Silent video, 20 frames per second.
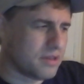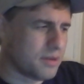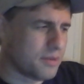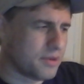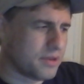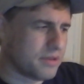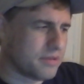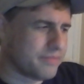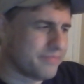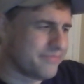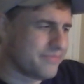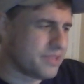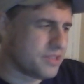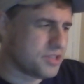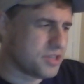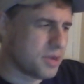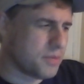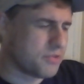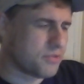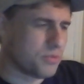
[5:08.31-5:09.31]
I mean,
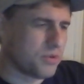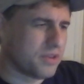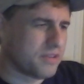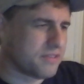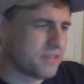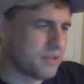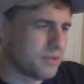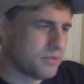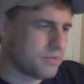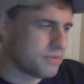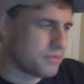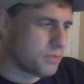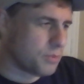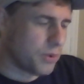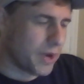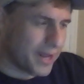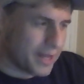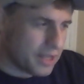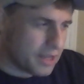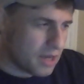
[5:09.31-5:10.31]
Jameis Winston,
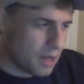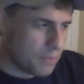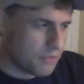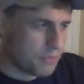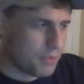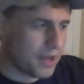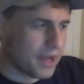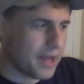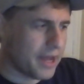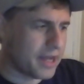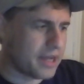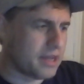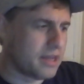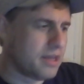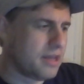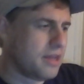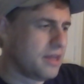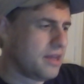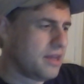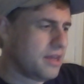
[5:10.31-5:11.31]
when he comes back,
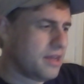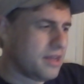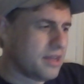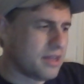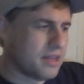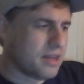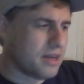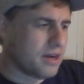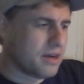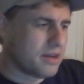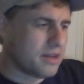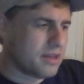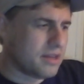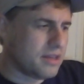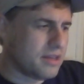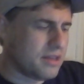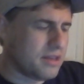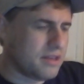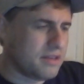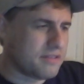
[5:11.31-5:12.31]
you know,
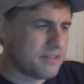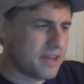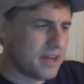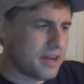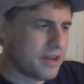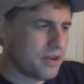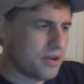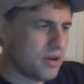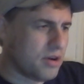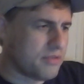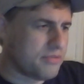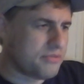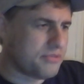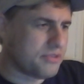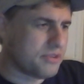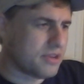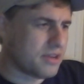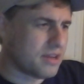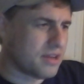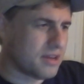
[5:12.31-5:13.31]
he's on and off.